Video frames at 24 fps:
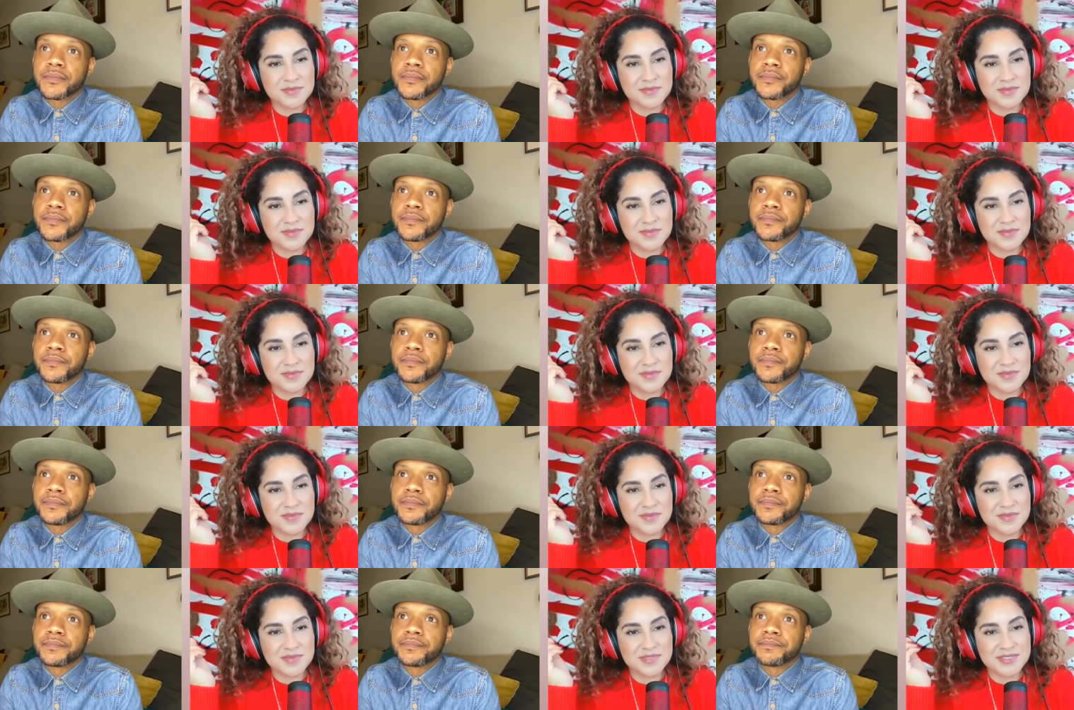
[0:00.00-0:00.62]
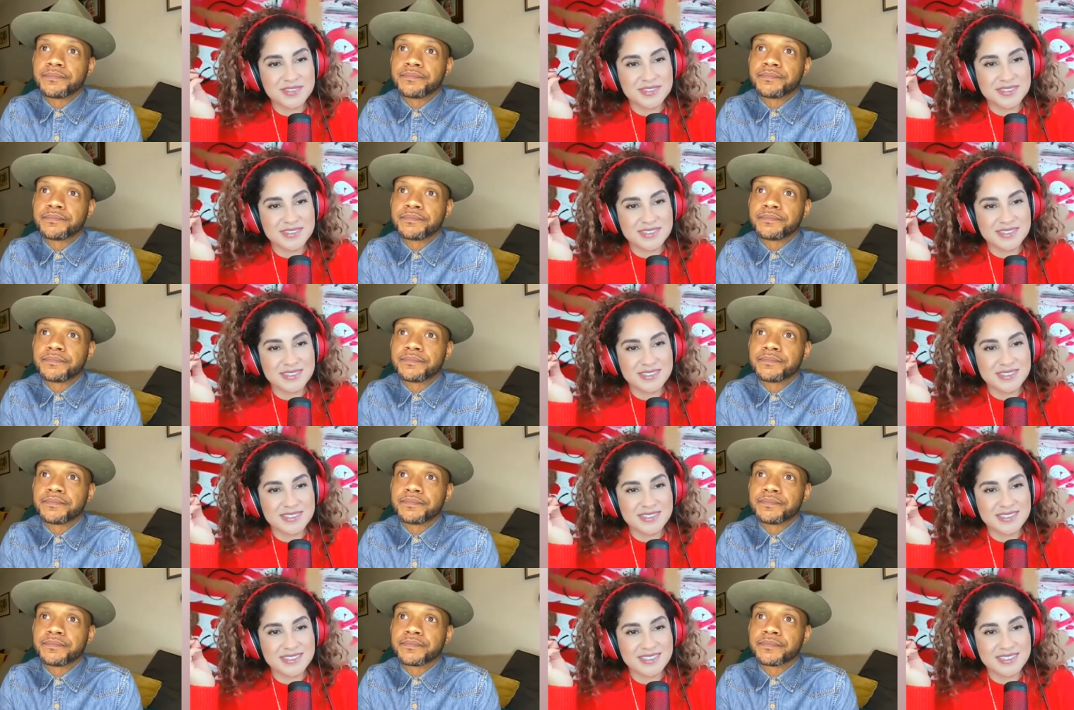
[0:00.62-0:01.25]

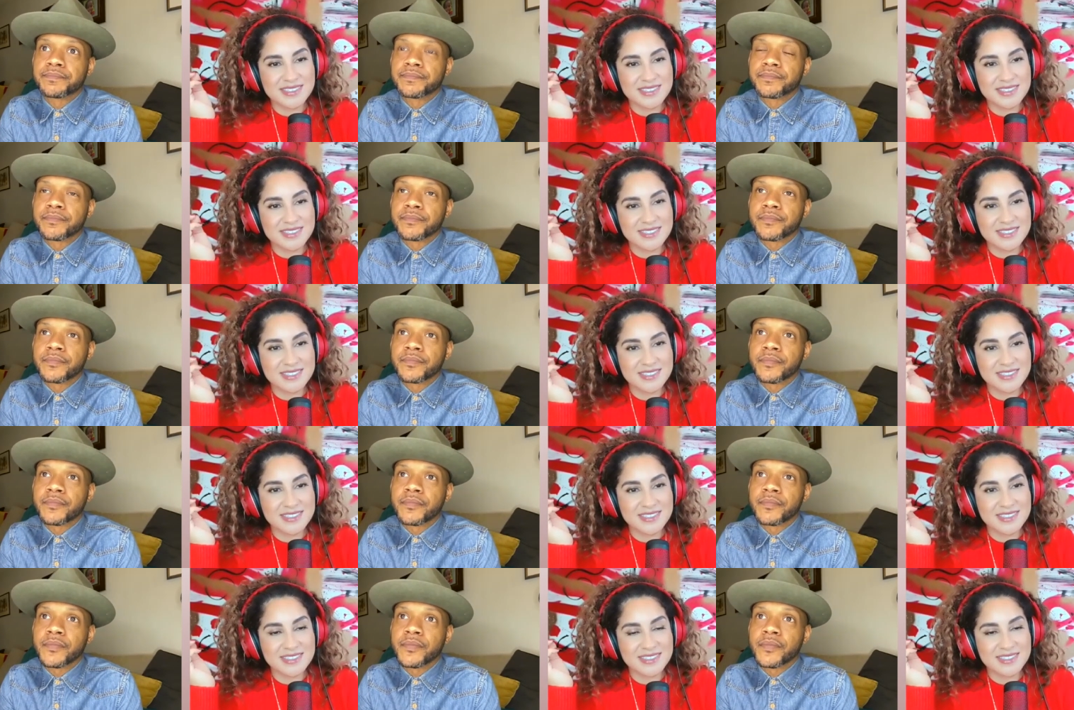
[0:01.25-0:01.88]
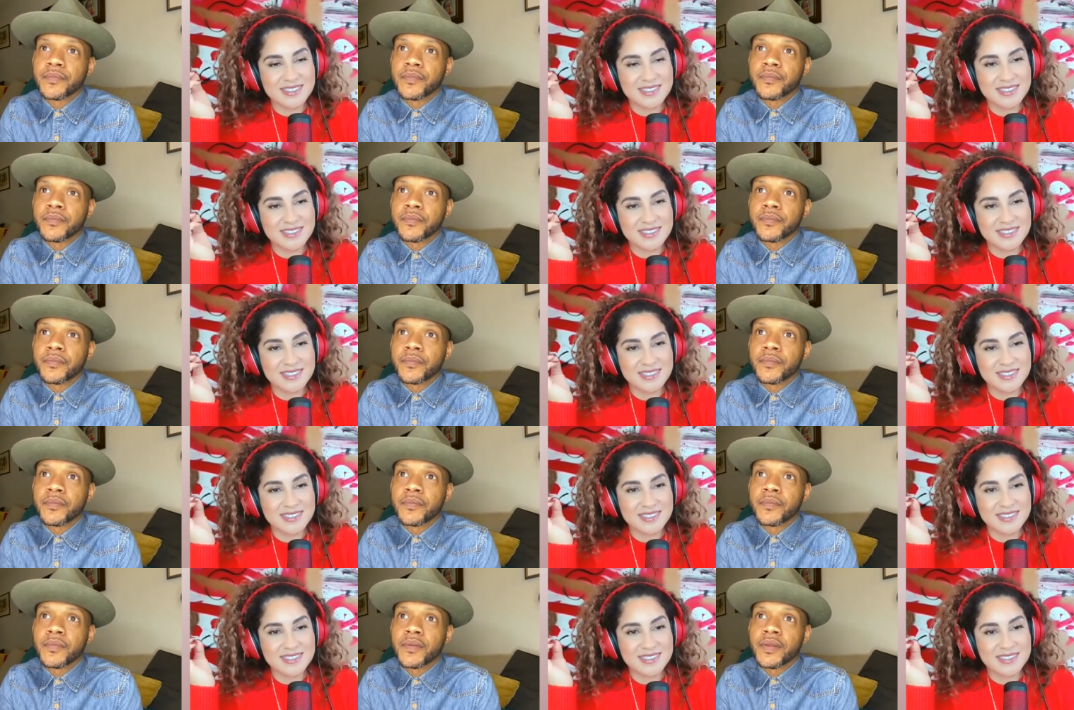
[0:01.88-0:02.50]

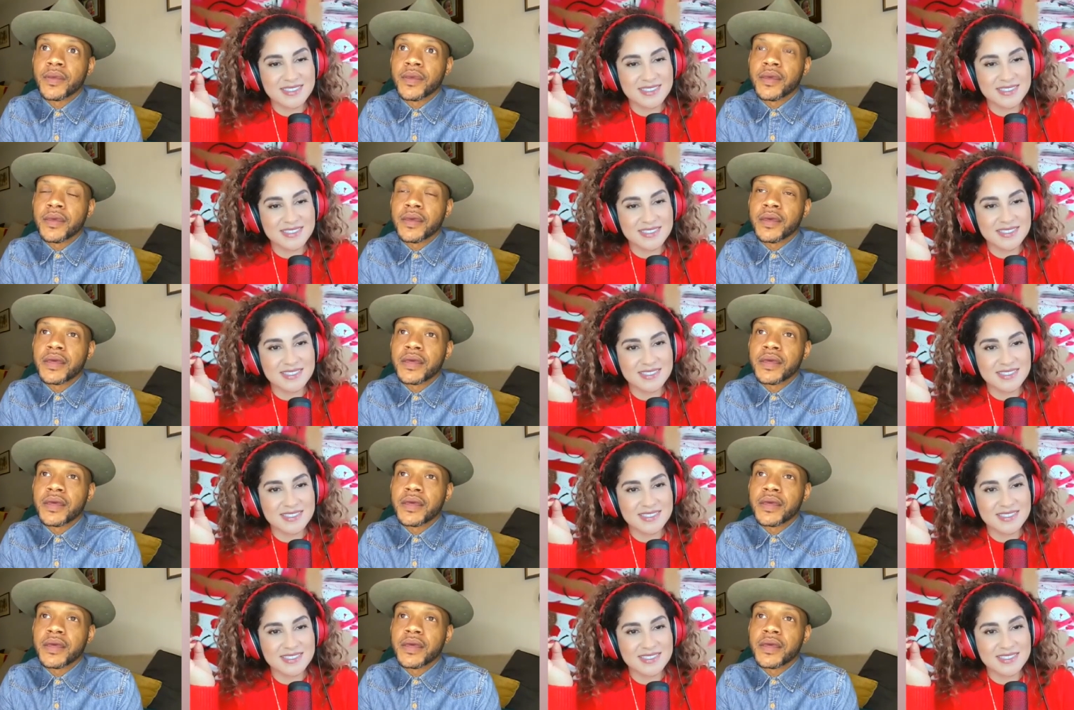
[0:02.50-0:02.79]
Nothing is said.